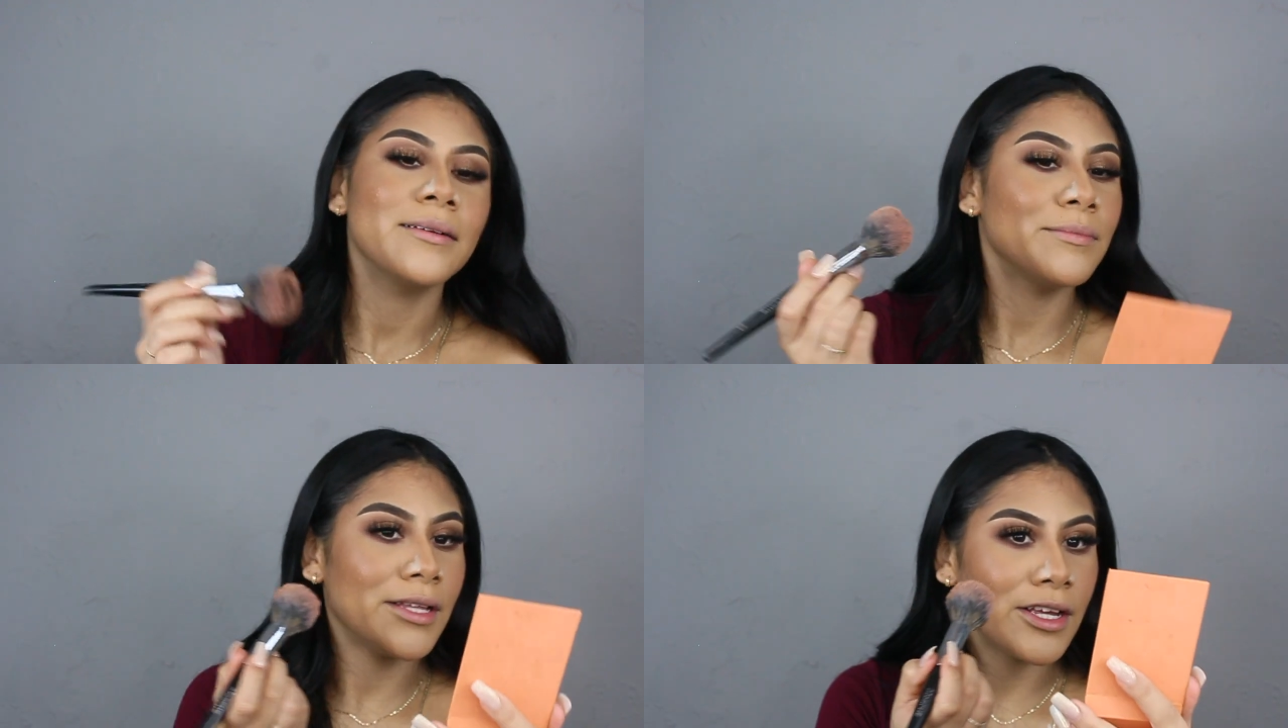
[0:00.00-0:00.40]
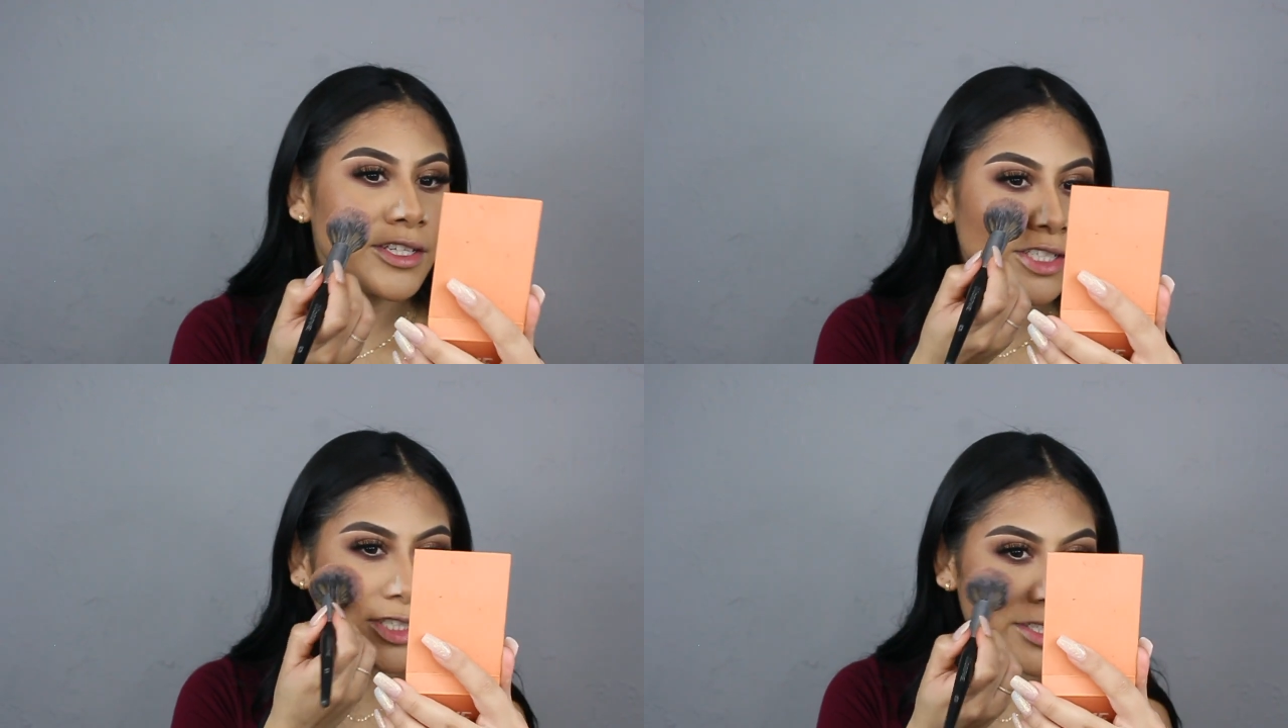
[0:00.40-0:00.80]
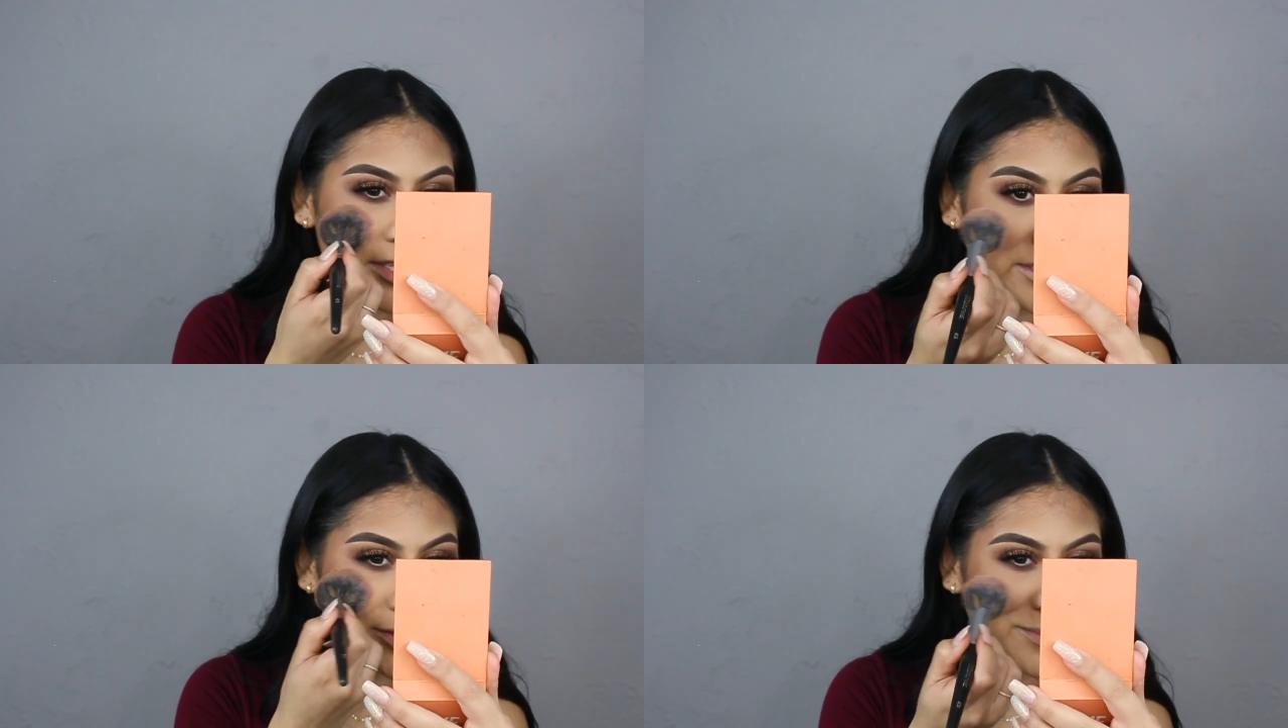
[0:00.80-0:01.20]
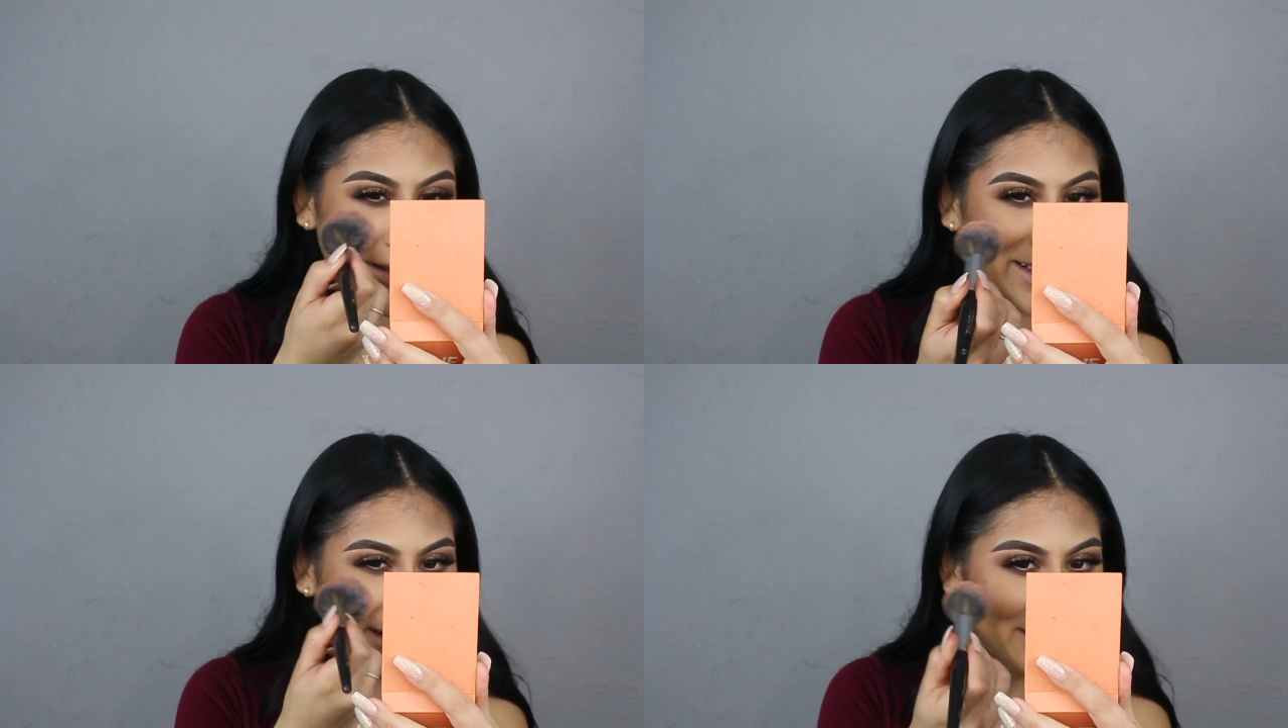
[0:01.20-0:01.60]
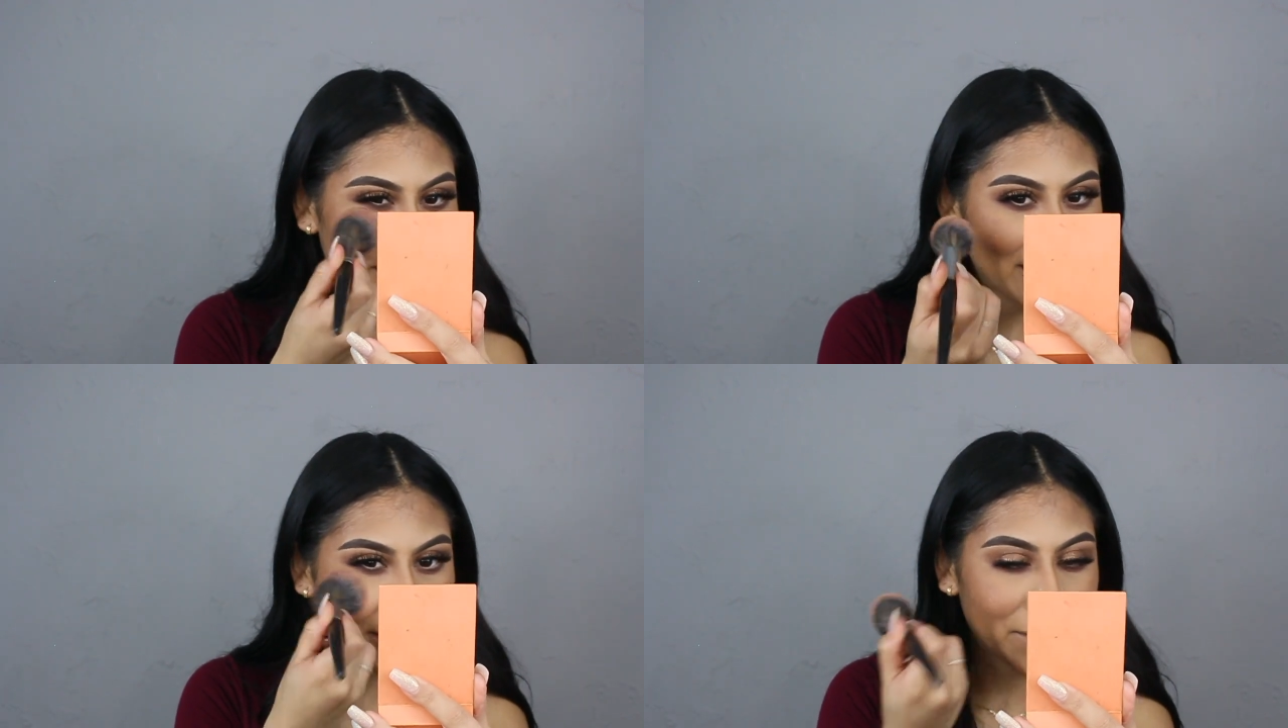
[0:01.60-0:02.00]
Blush is by Kylie
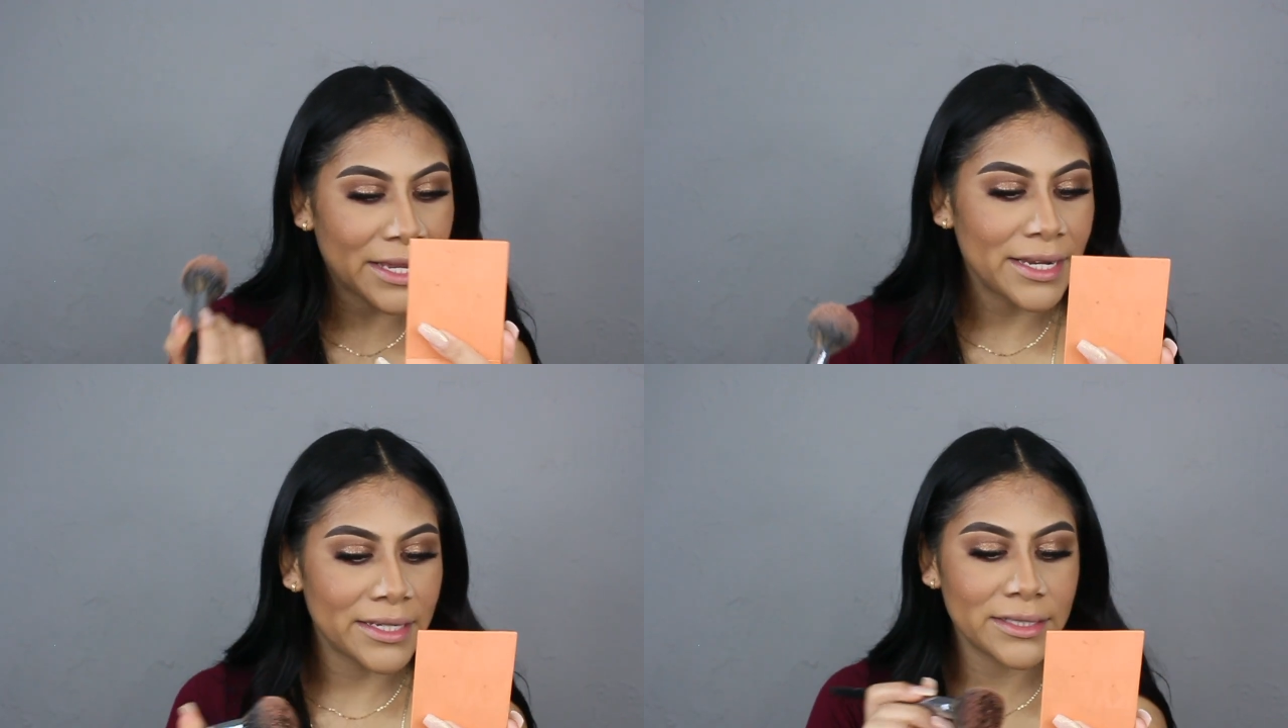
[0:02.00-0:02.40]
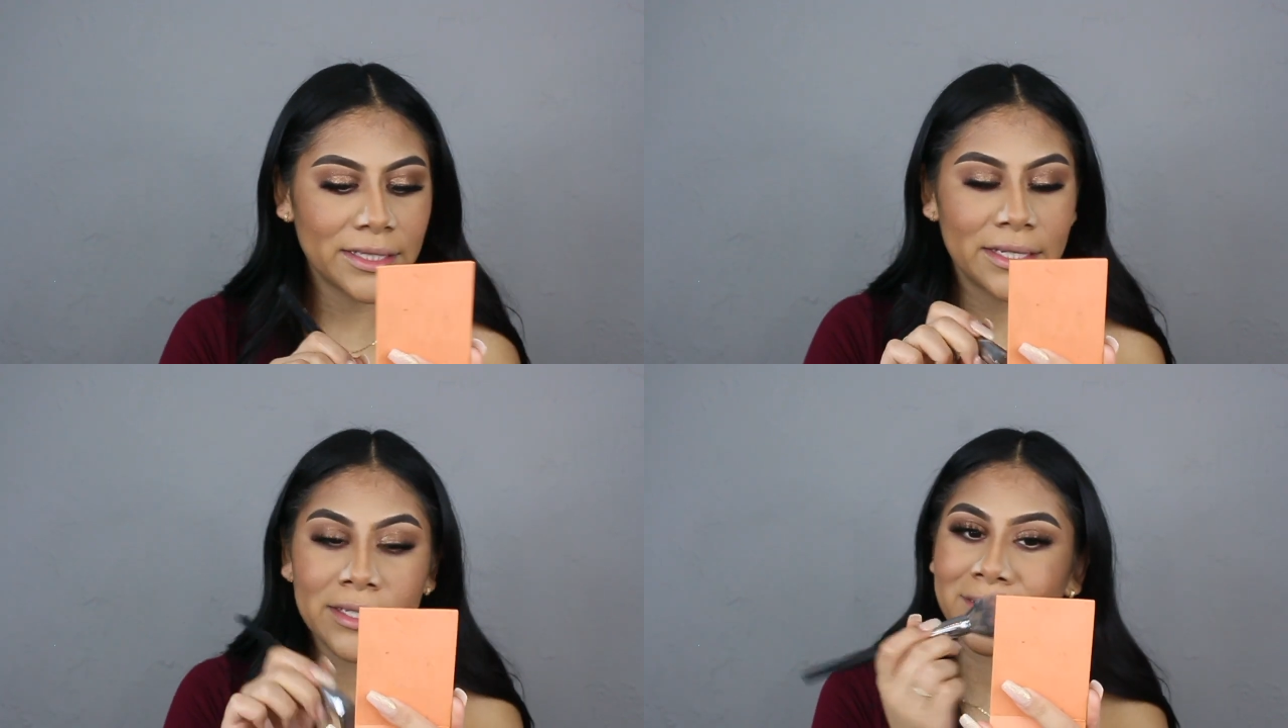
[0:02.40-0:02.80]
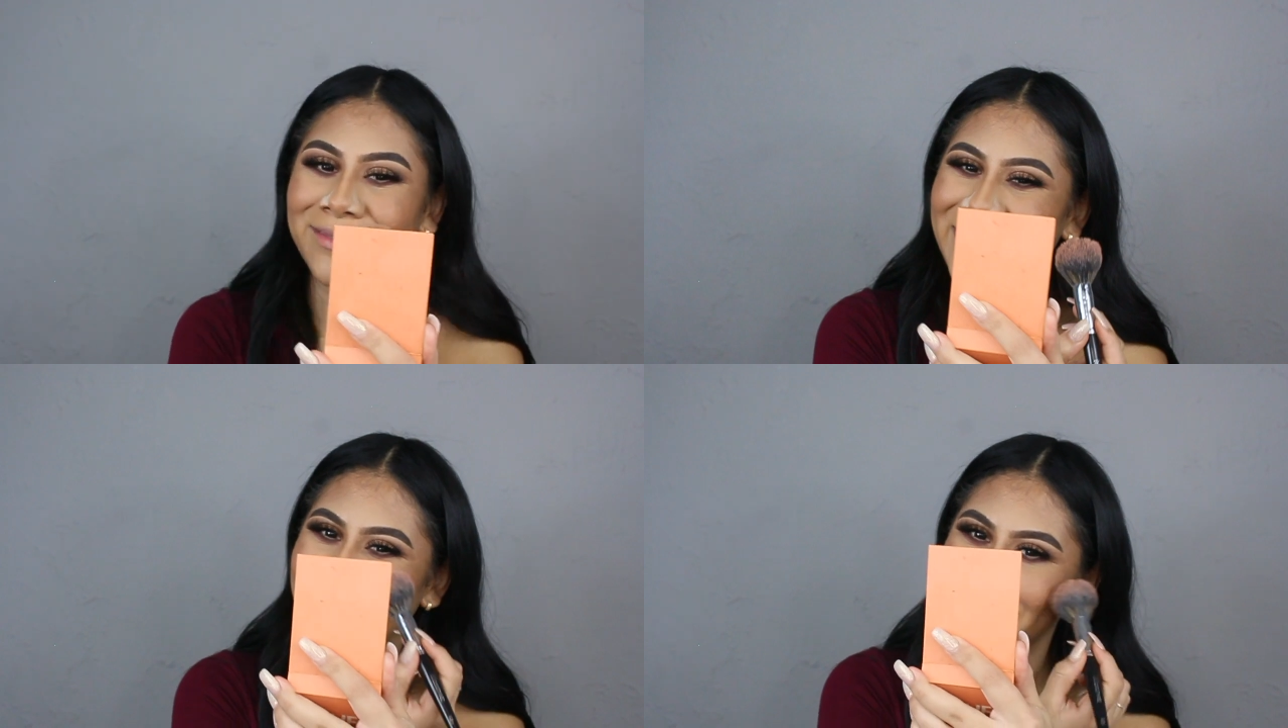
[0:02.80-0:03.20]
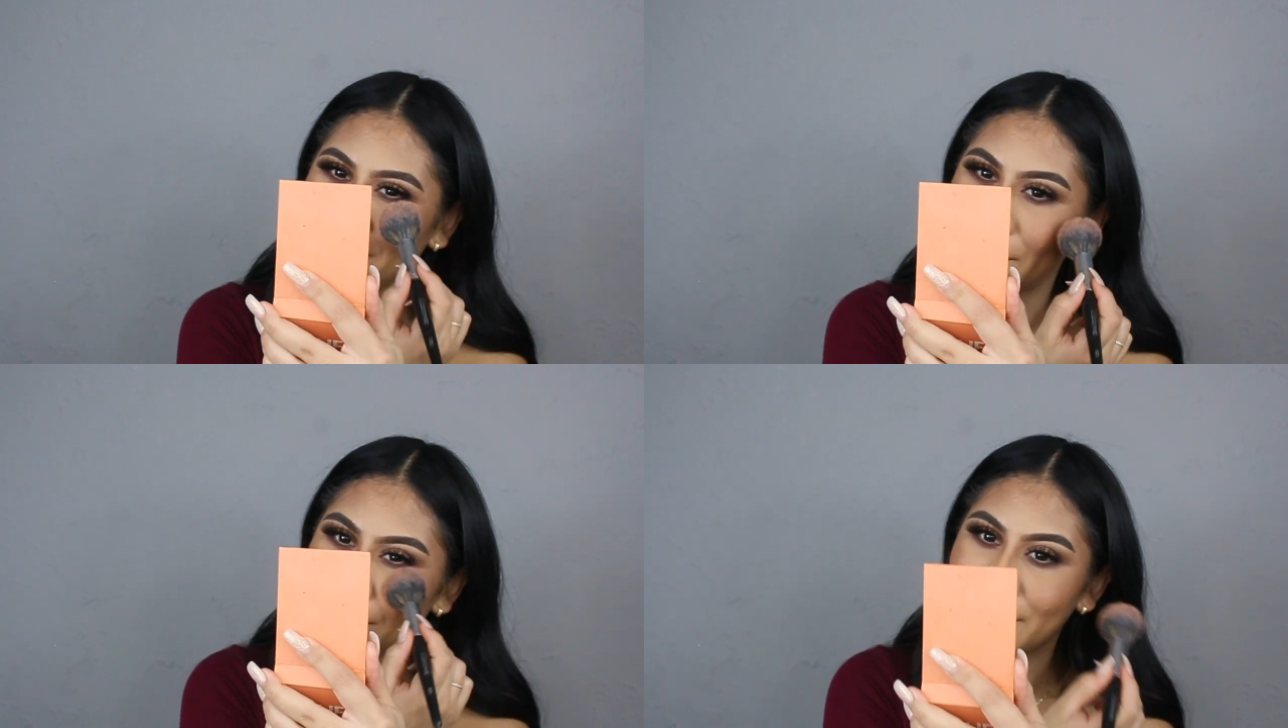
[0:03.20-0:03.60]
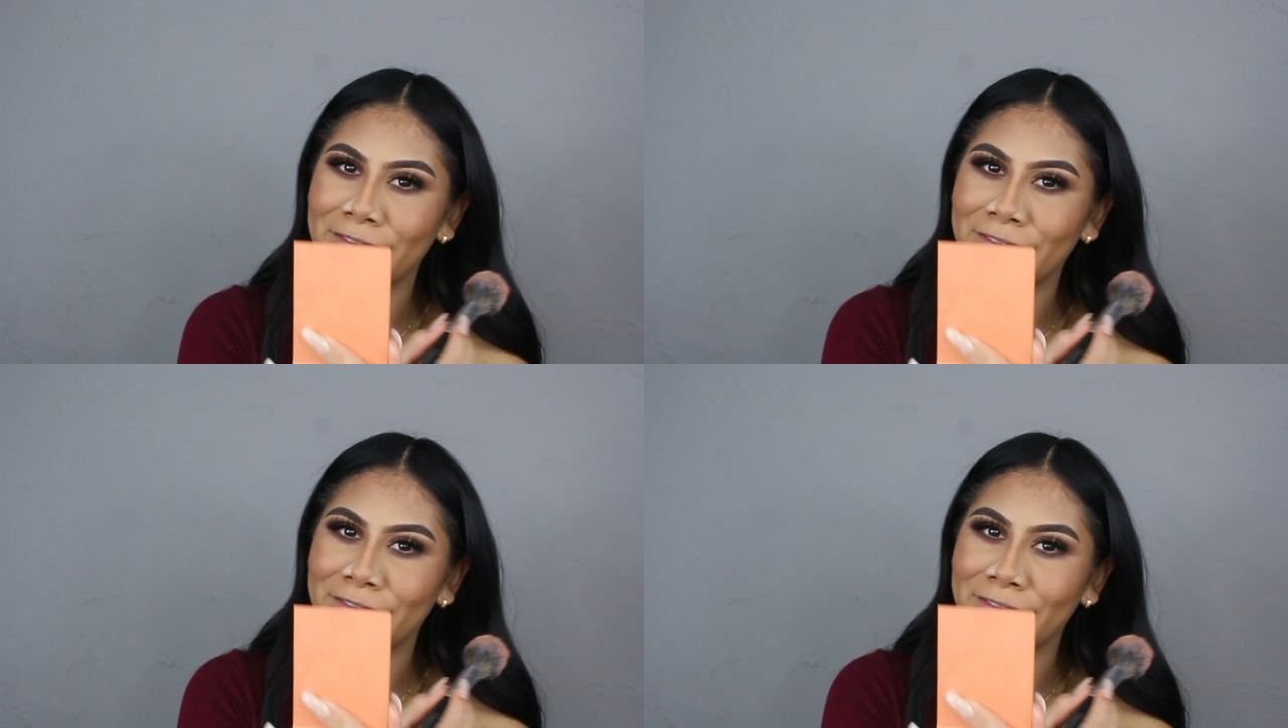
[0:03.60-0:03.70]
Cosmetics in Exposed.